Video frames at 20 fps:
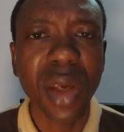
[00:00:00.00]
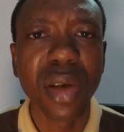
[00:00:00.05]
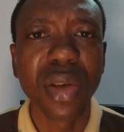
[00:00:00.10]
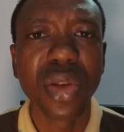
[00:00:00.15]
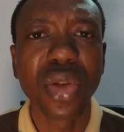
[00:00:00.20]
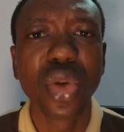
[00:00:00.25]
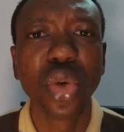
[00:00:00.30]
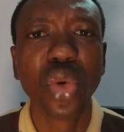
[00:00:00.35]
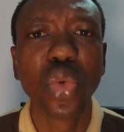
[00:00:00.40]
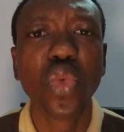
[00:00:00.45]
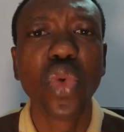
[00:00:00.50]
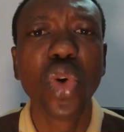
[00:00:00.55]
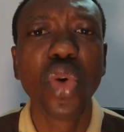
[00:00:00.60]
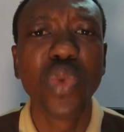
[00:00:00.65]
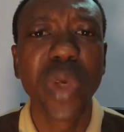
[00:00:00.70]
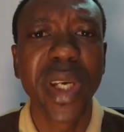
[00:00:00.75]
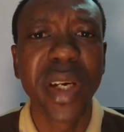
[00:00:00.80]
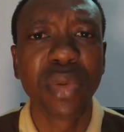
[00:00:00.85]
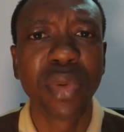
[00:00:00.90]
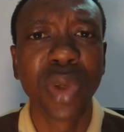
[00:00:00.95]
So
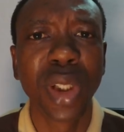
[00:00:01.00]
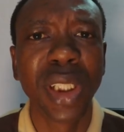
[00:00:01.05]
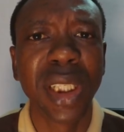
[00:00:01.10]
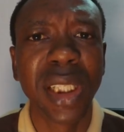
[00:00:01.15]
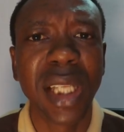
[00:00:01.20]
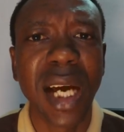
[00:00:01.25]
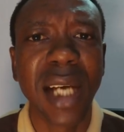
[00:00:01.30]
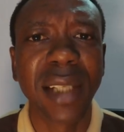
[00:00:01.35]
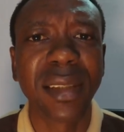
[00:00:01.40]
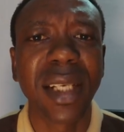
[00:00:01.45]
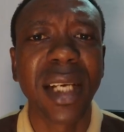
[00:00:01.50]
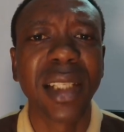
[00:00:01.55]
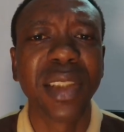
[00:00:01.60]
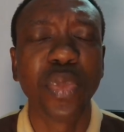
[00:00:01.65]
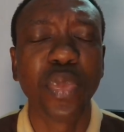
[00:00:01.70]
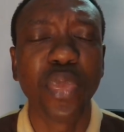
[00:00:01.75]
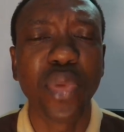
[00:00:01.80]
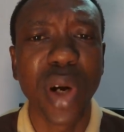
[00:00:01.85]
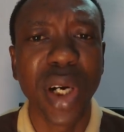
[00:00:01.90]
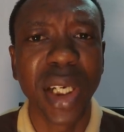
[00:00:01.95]
we were running, as at
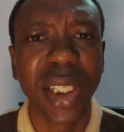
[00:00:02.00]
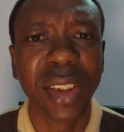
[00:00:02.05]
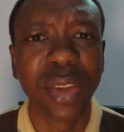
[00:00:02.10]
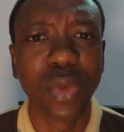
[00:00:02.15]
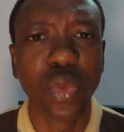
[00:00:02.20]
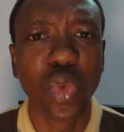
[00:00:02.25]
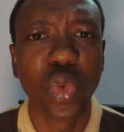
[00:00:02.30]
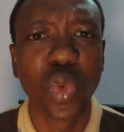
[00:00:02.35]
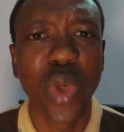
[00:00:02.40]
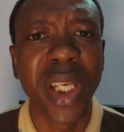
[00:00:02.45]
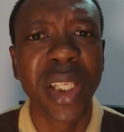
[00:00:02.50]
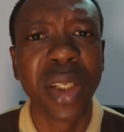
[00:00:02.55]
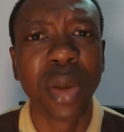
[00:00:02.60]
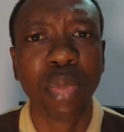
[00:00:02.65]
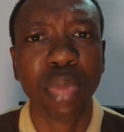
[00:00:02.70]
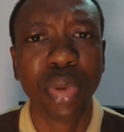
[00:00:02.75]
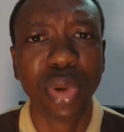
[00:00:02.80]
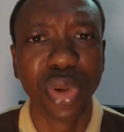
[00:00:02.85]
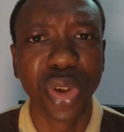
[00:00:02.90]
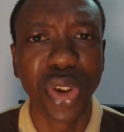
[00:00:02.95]
a point we were in the
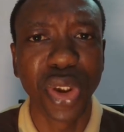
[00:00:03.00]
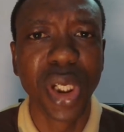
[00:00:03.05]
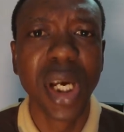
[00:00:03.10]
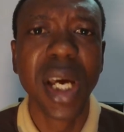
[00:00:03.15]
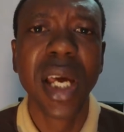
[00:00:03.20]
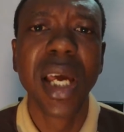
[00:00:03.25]
bush,